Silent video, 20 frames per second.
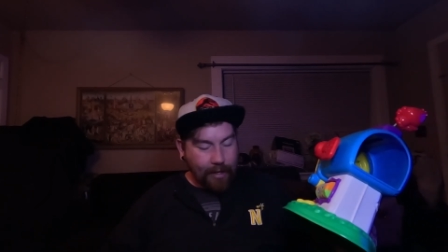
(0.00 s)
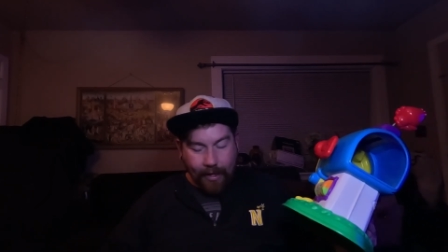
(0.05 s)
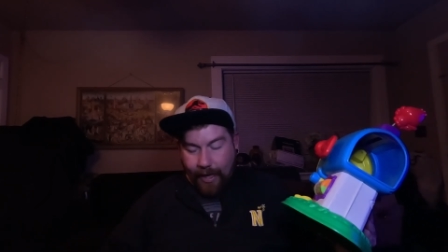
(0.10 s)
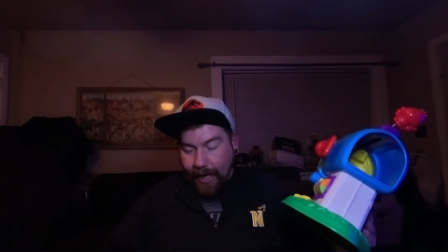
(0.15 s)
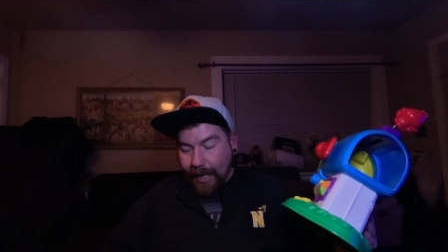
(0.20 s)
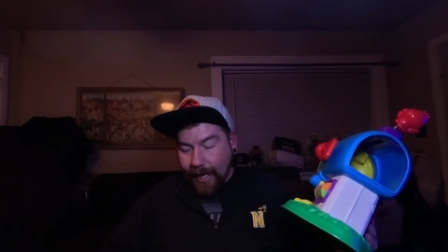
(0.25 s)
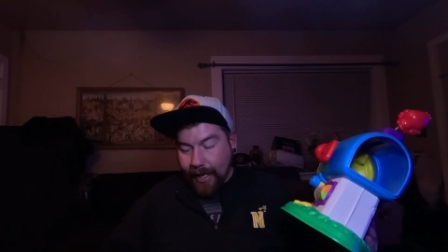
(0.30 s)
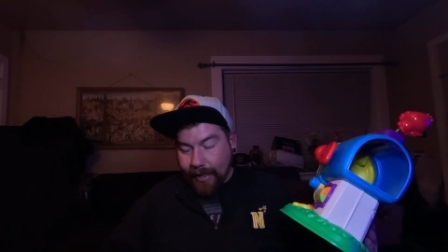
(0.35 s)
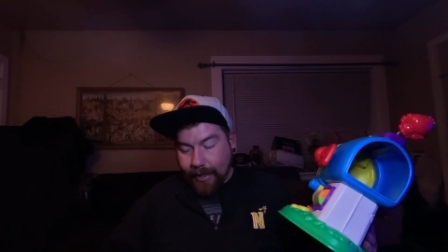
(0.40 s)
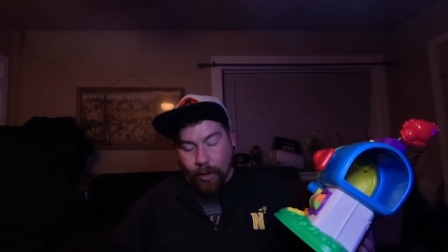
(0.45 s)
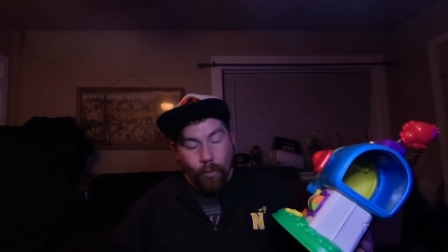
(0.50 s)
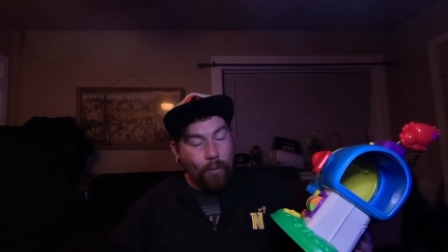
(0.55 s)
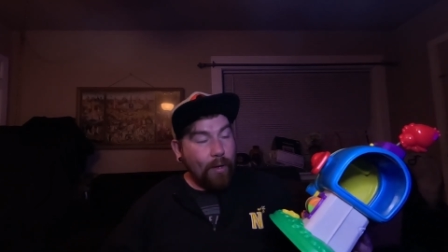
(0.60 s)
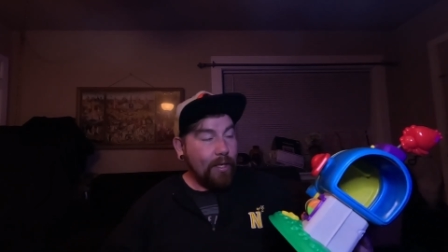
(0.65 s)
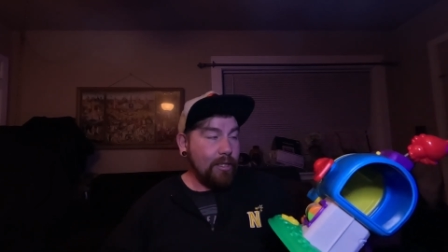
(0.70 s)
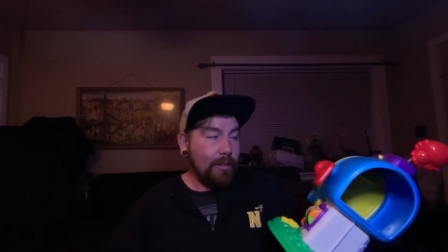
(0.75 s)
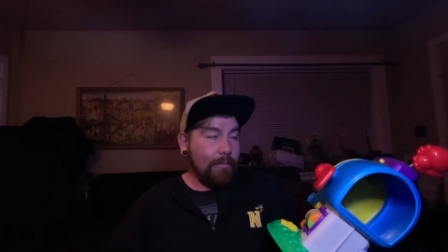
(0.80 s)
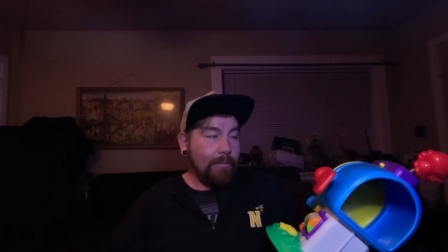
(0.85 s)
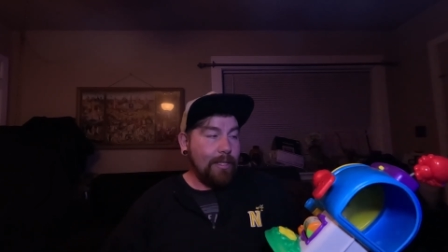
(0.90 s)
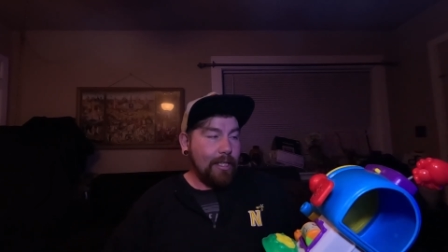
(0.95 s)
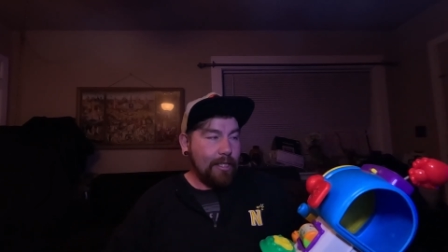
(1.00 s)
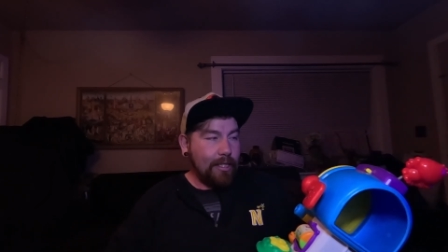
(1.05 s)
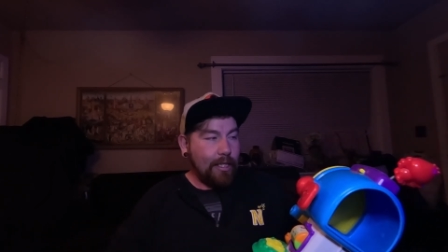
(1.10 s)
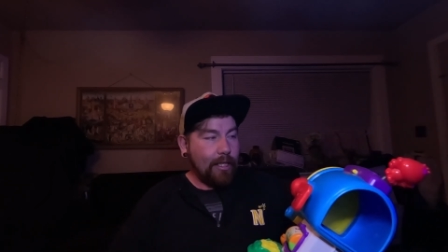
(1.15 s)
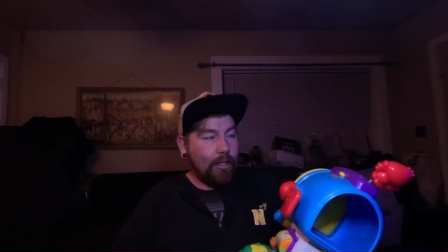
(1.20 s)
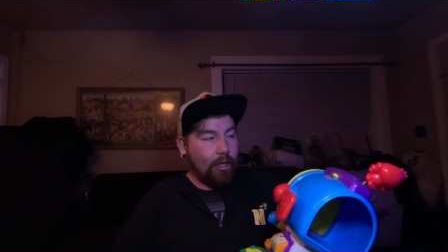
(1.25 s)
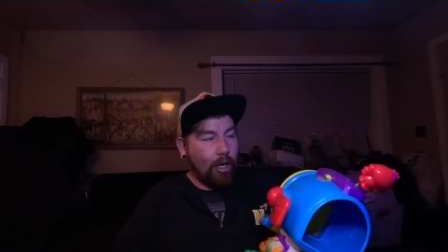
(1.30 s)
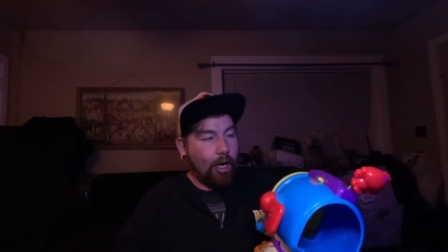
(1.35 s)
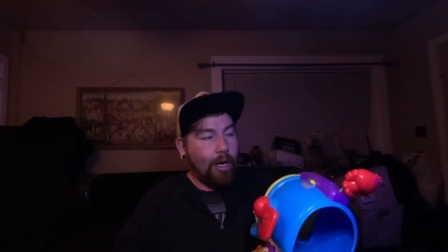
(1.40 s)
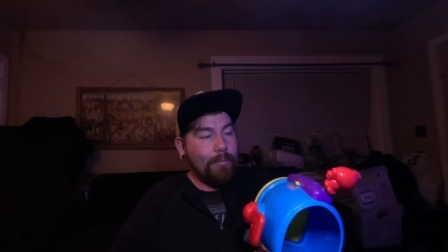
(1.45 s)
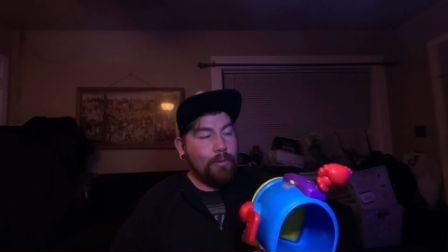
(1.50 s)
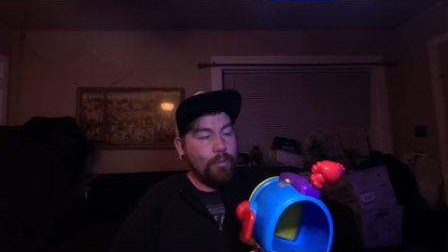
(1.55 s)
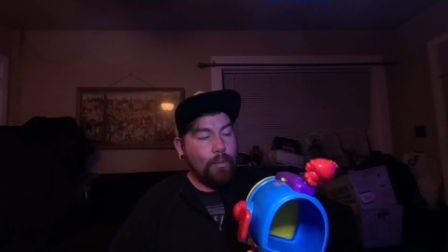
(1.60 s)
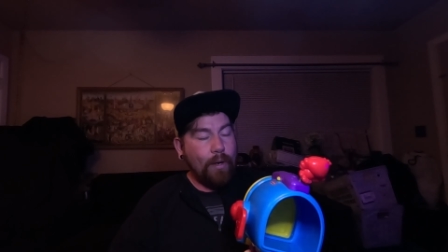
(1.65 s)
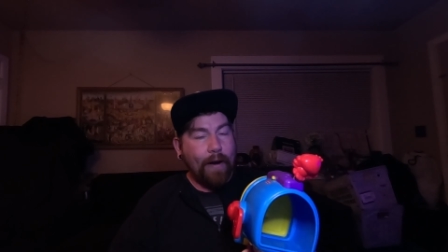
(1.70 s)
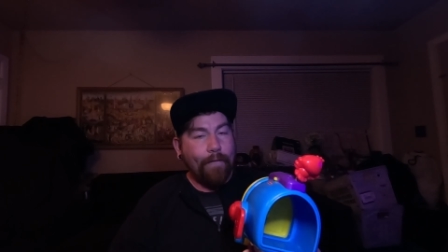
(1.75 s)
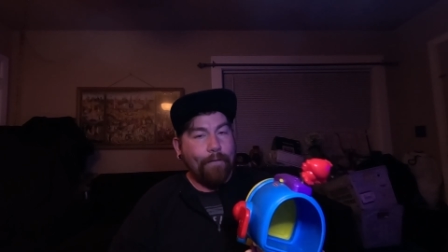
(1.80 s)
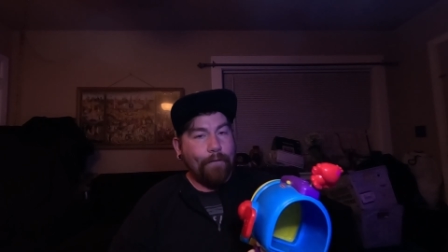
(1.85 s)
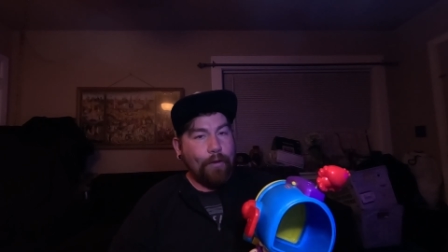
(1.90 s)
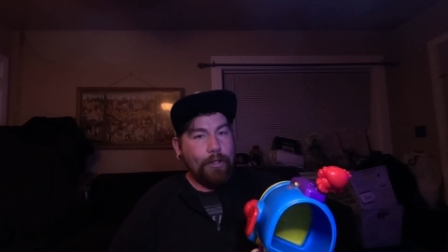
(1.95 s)
And there was some decent comps
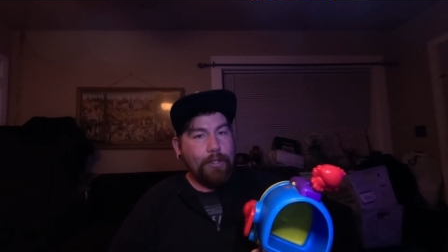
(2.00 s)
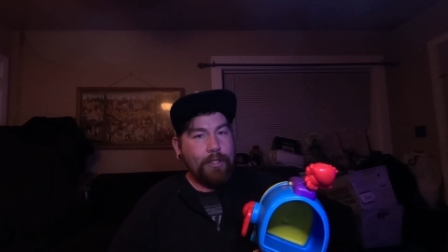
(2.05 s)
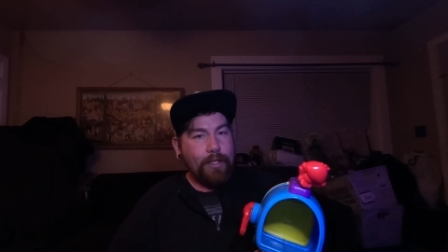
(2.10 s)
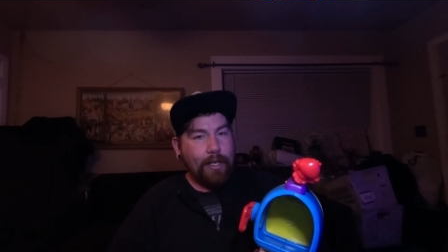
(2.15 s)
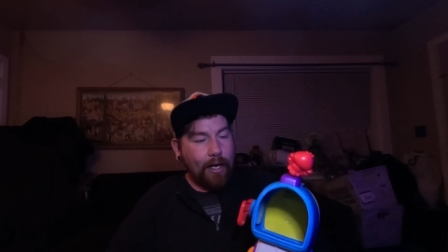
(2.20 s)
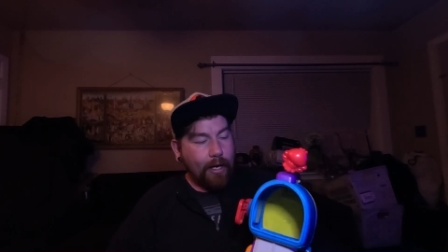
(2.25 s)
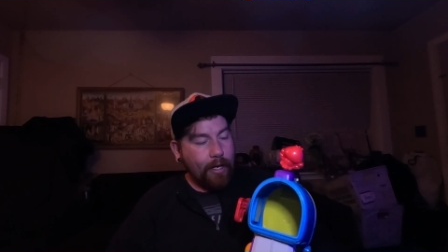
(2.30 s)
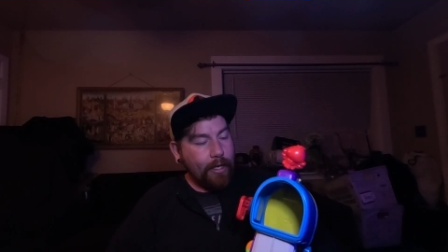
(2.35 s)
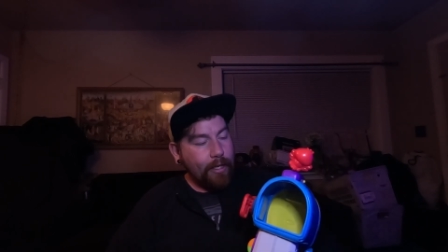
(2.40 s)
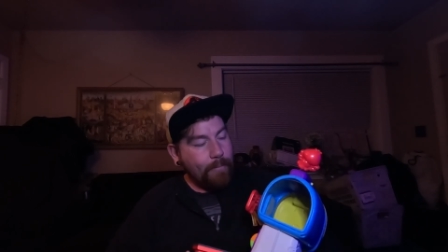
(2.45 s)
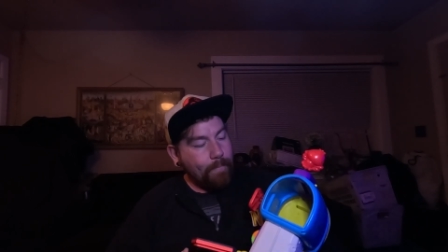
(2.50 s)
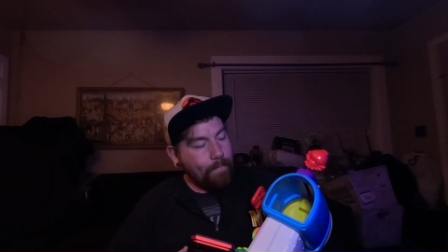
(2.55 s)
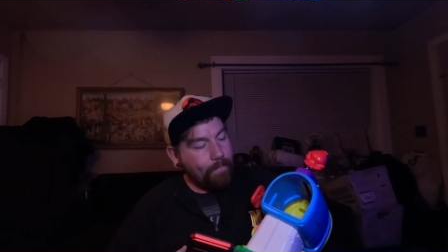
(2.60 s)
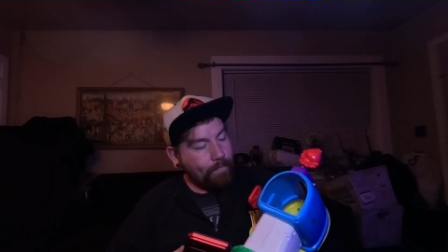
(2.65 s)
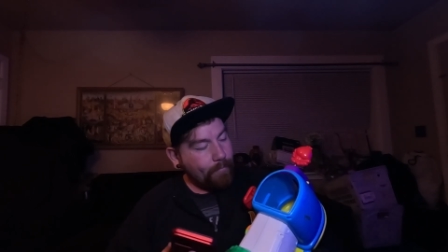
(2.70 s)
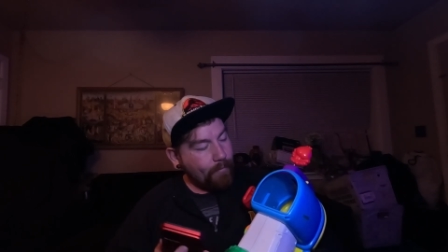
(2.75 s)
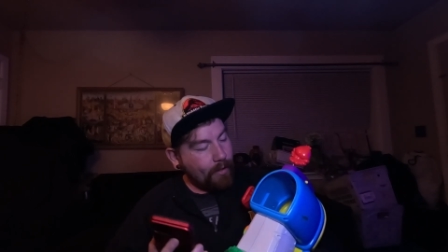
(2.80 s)
when I first got it.